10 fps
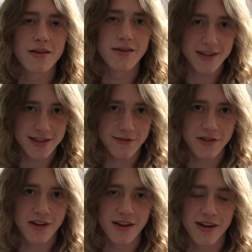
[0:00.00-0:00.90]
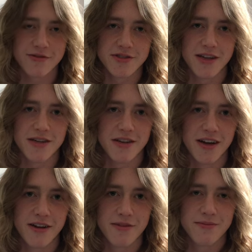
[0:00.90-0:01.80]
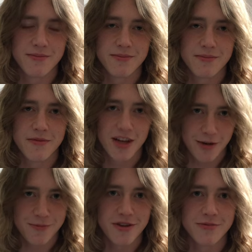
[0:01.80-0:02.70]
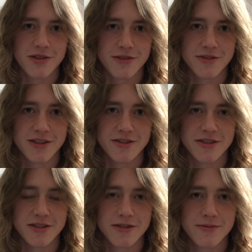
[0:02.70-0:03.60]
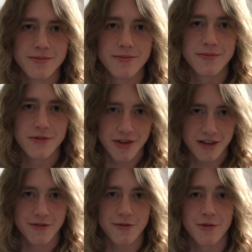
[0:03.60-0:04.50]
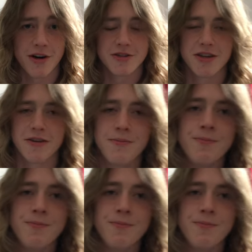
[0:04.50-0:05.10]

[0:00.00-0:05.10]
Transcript: That's everything I have to say today. Keep running when no one else is. Thank you for watching.